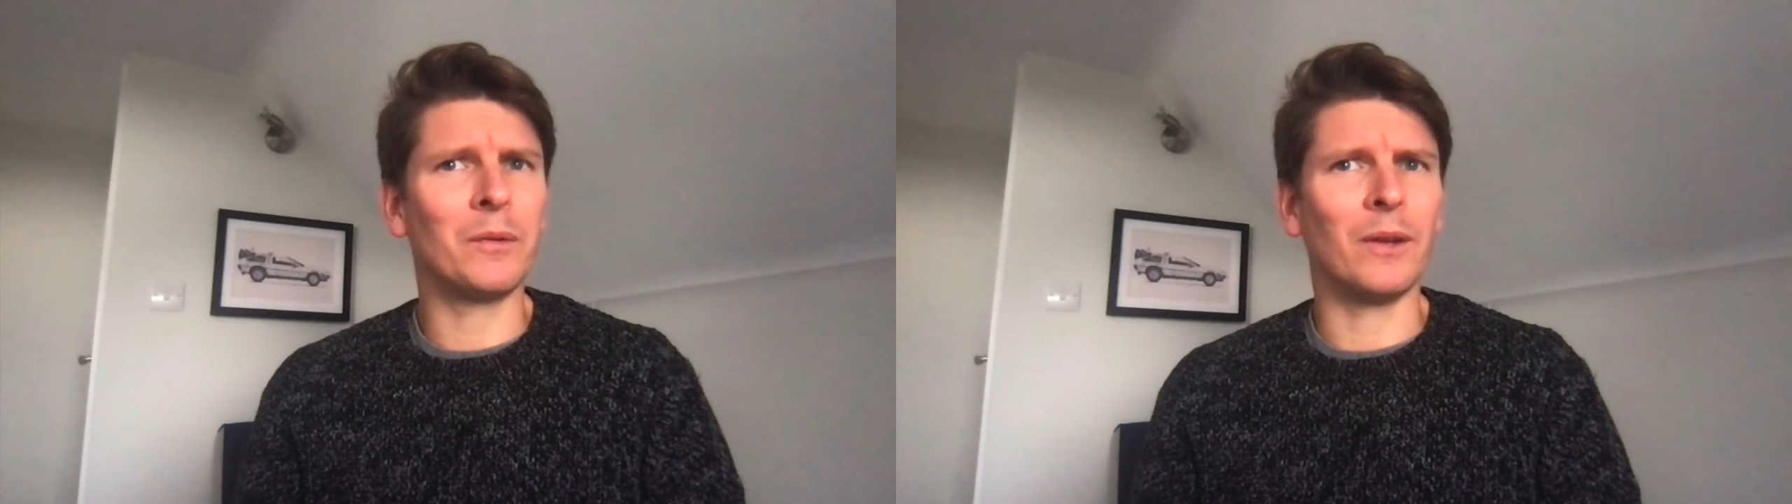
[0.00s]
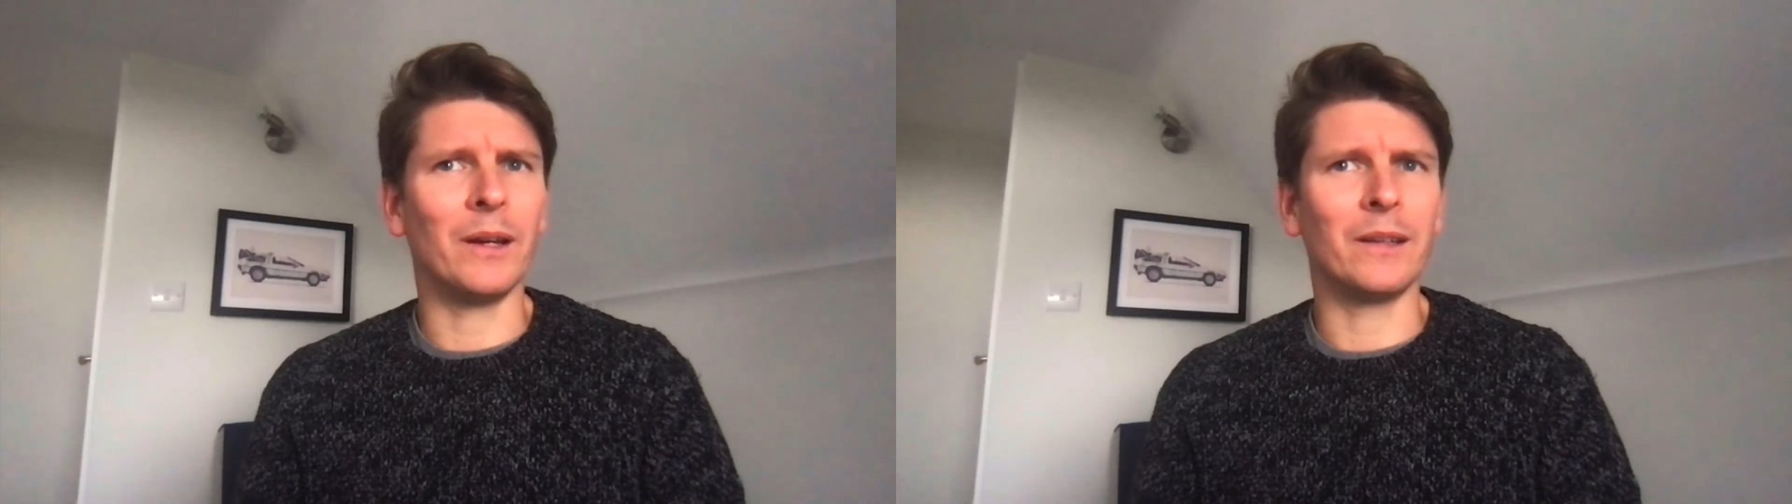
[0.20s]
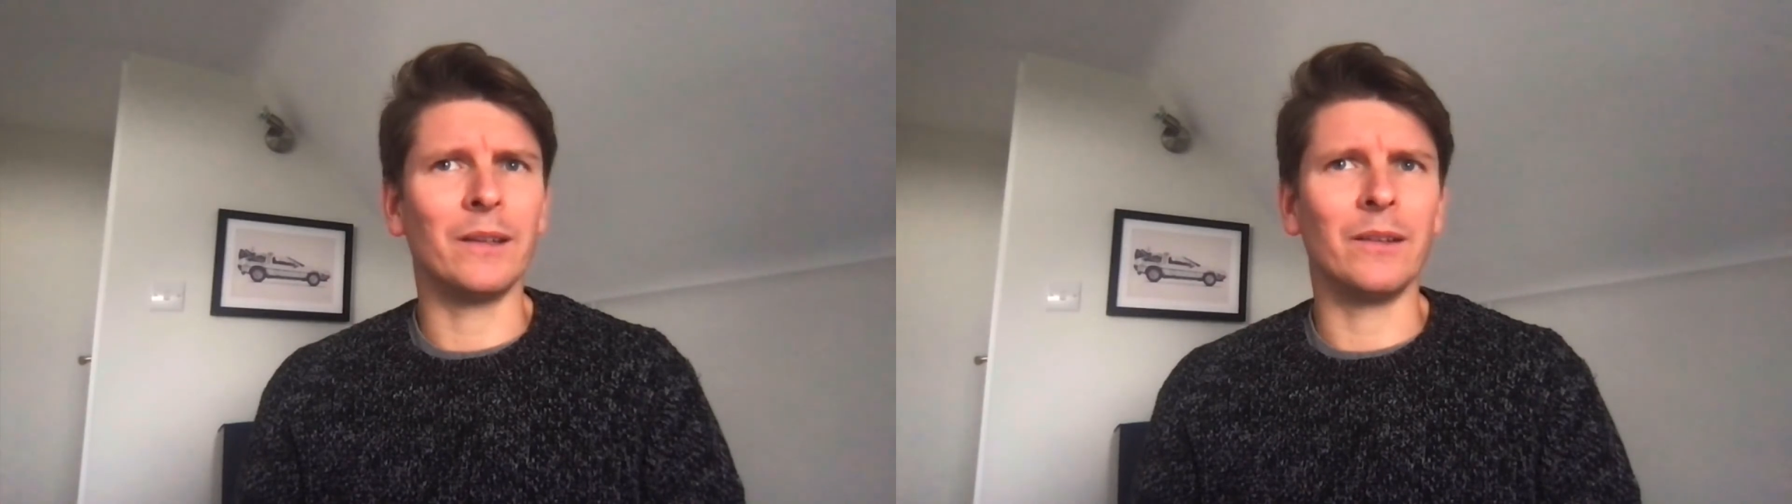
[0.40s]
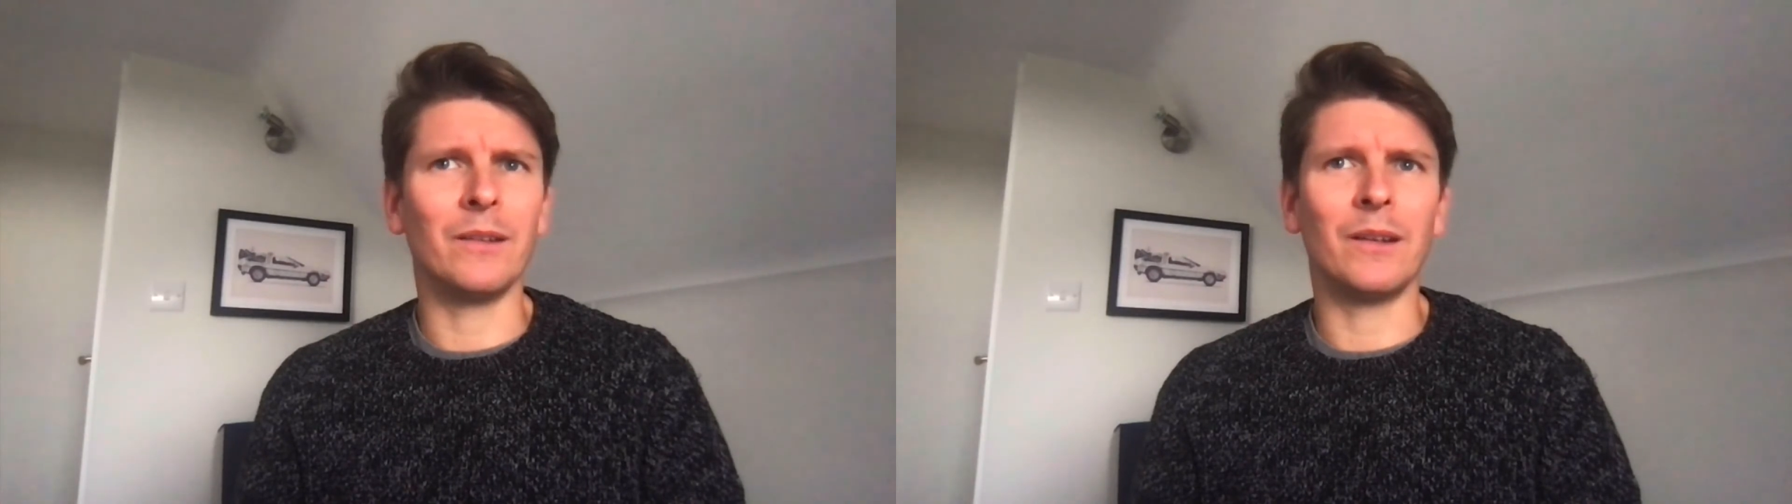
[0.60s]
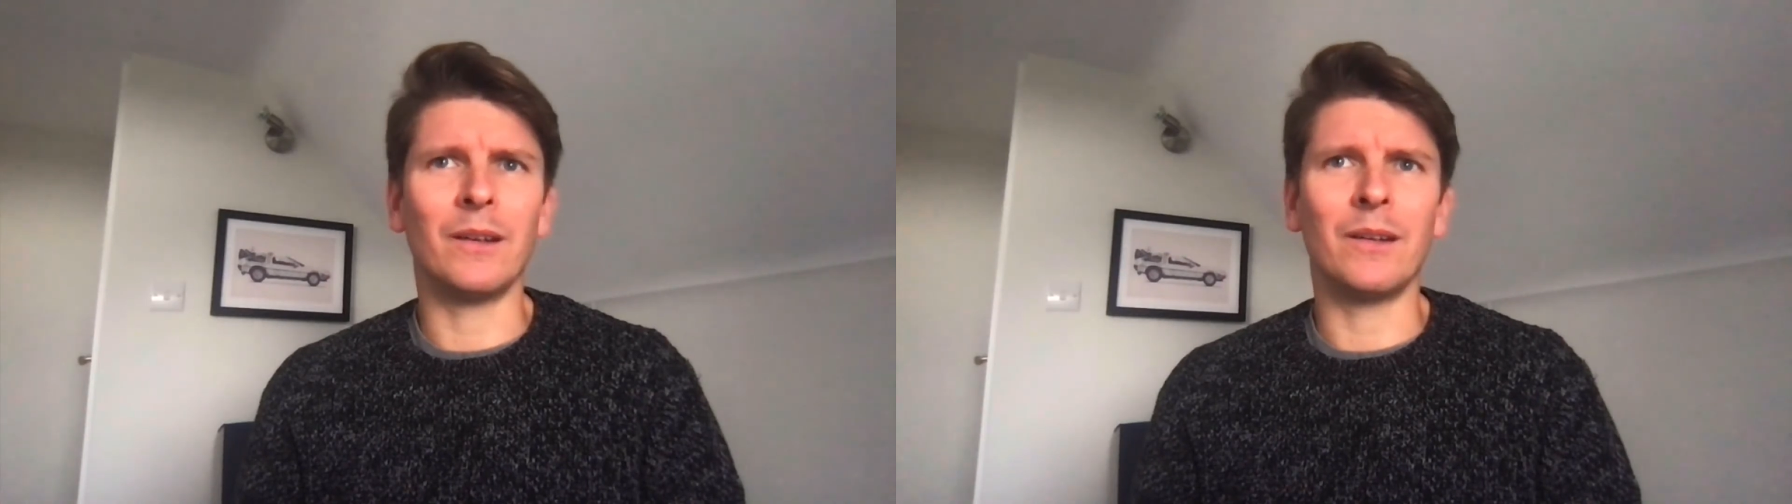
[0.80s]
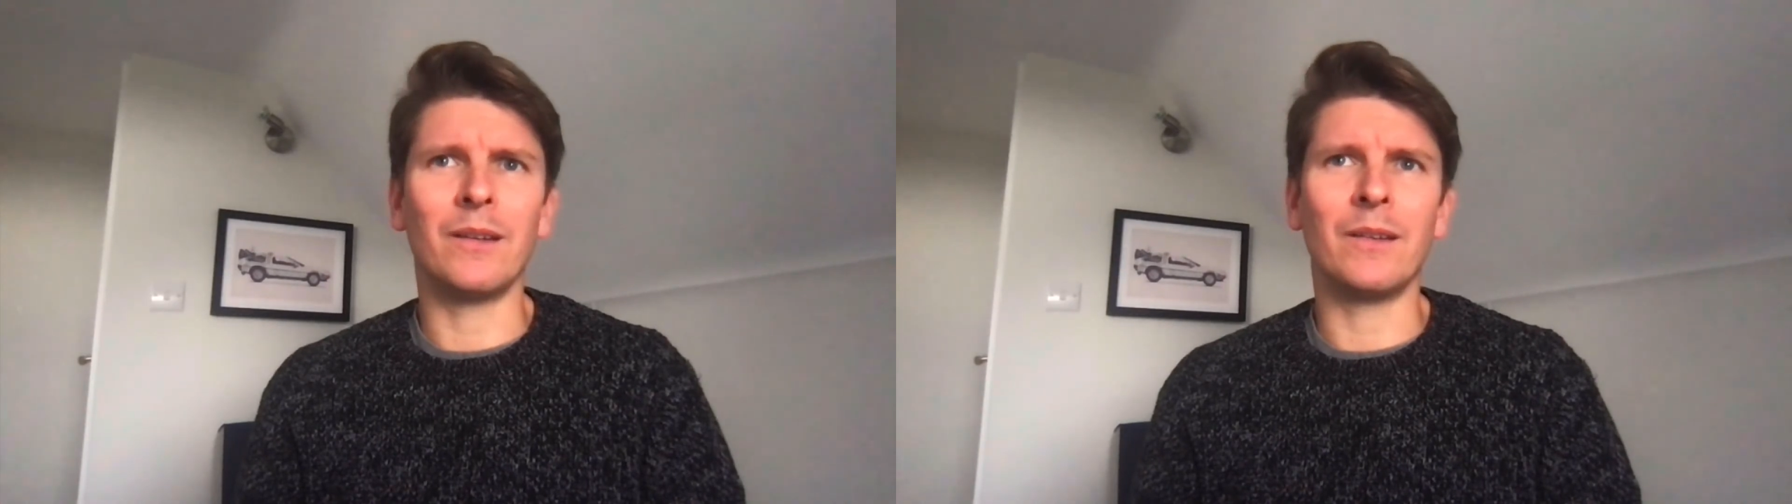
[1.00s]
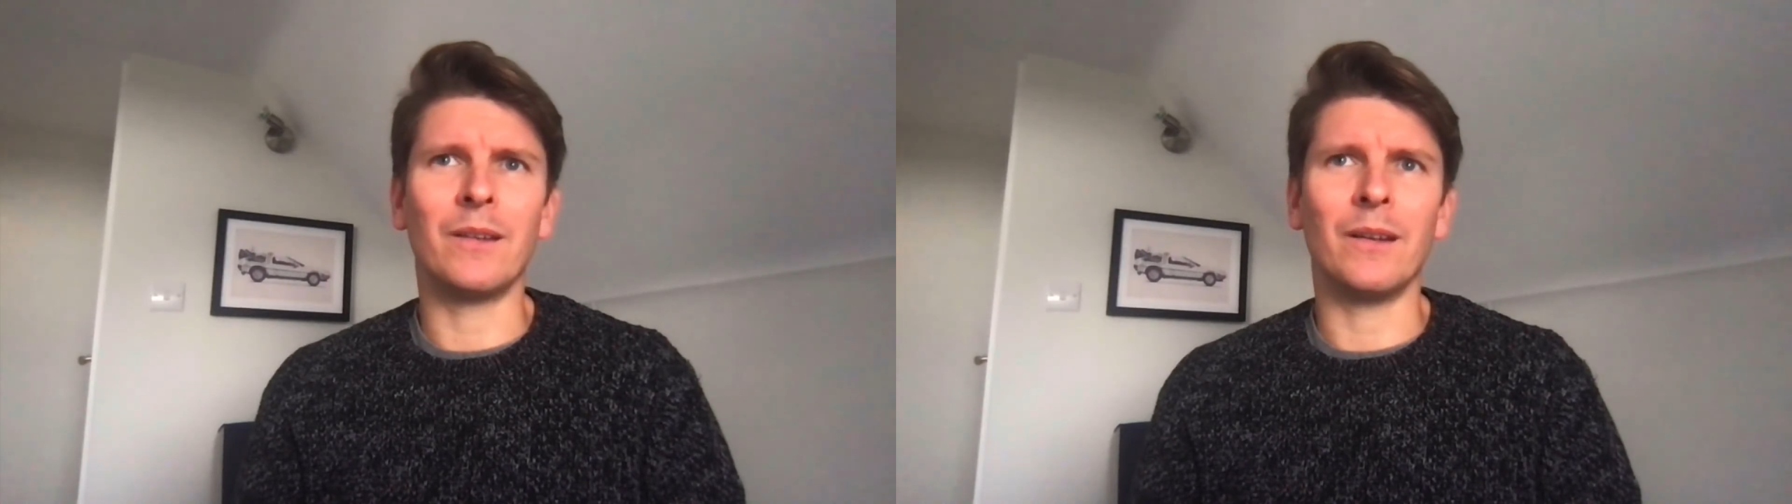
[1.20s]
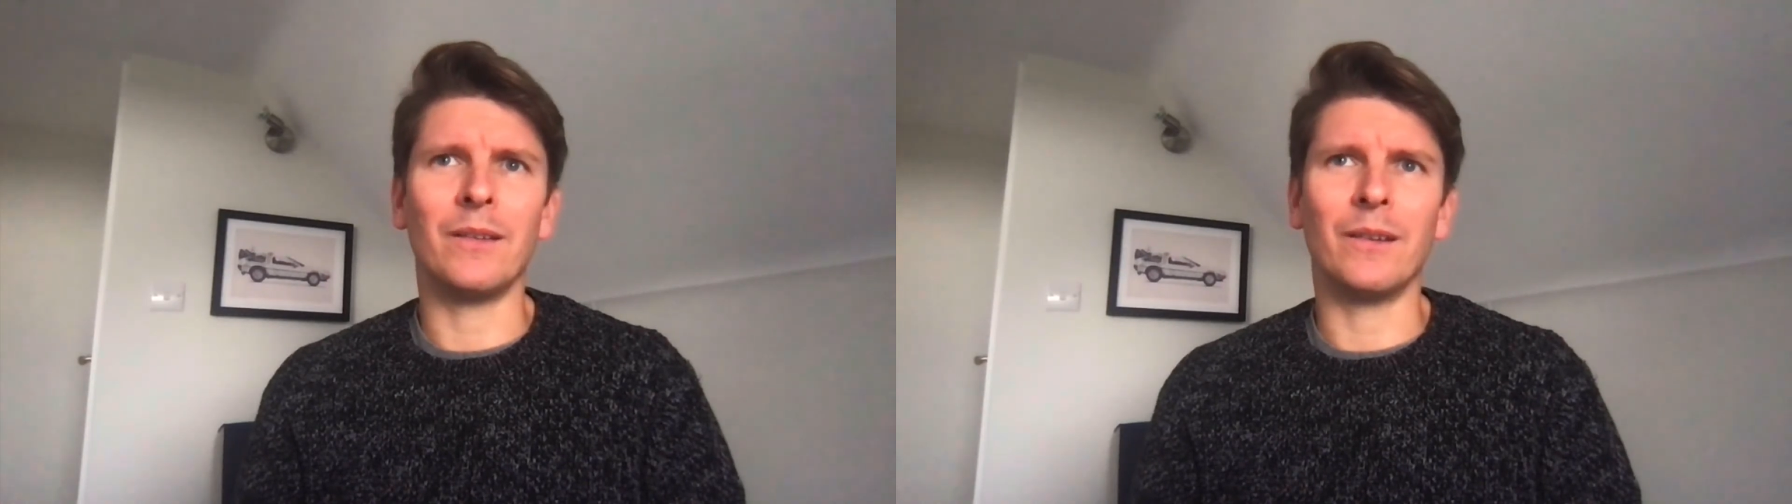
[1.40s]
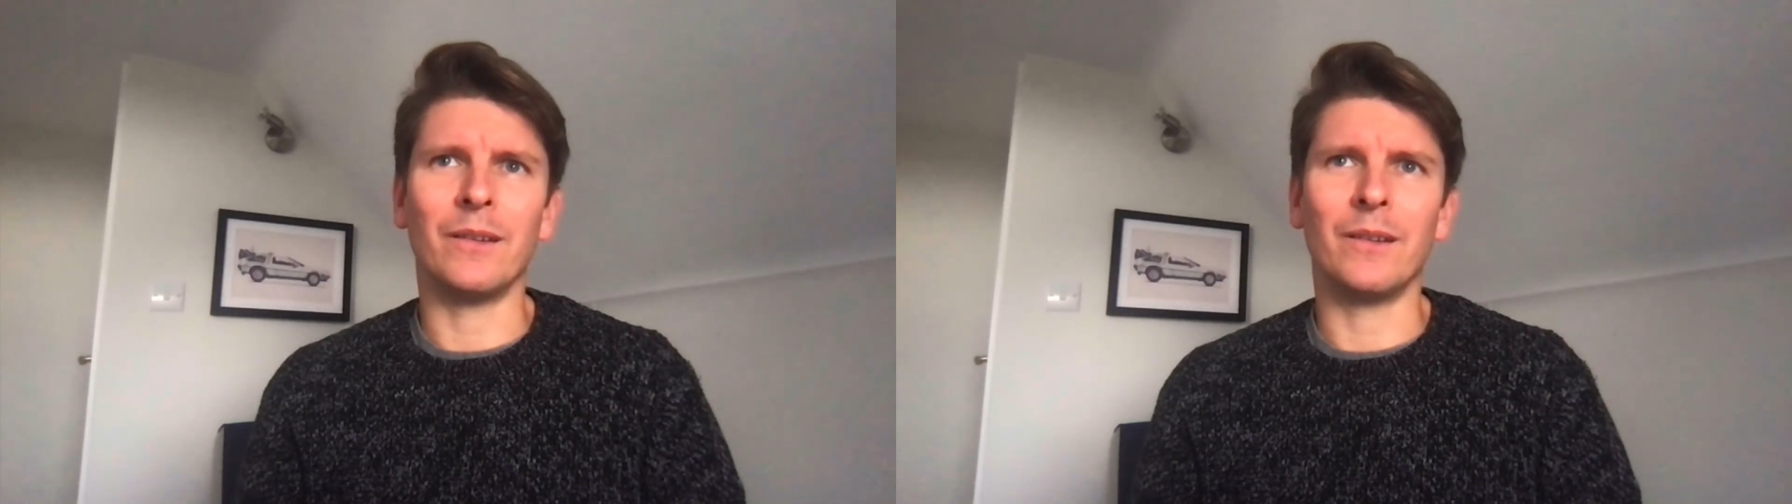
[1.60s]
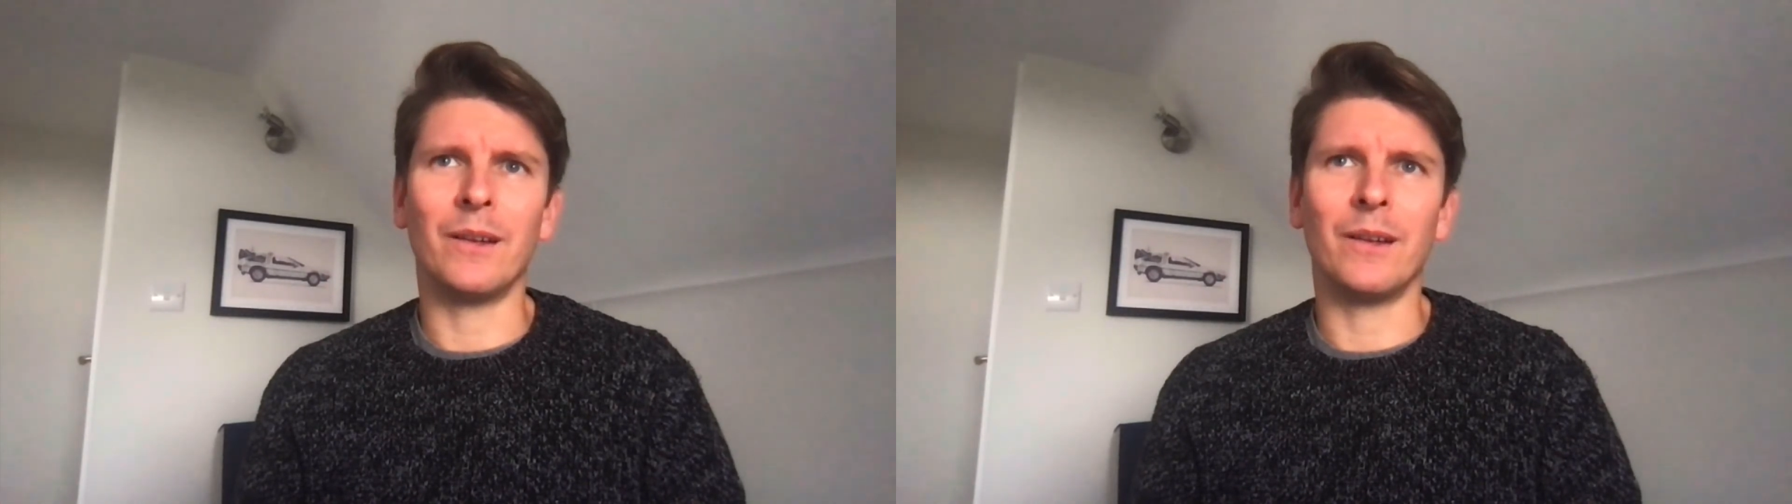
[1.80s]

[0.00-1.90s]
like there's a